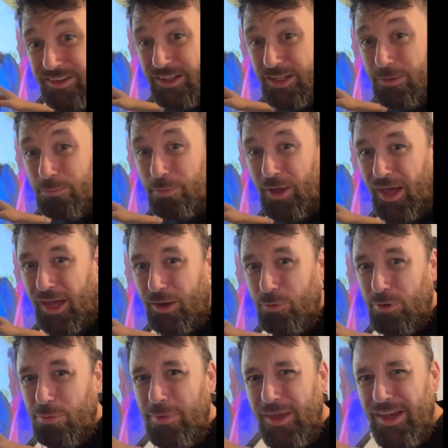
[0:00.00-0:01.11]
getting back
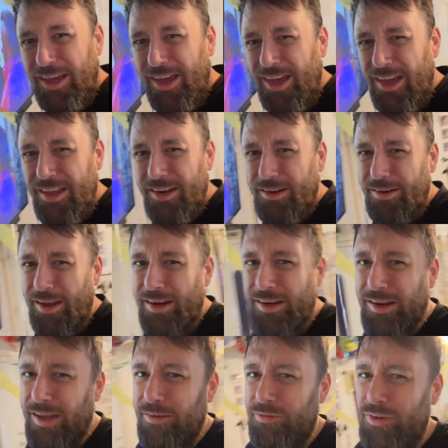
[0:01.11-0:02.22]
with Big Ed and
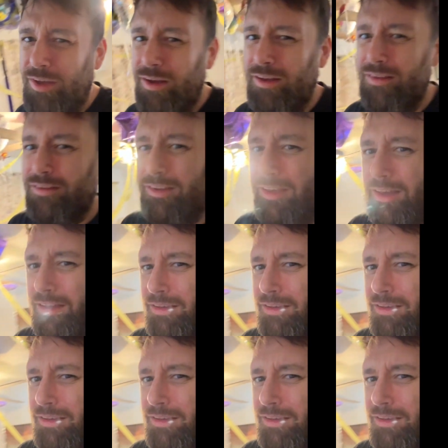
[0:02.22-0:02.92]
90 Day Fiance.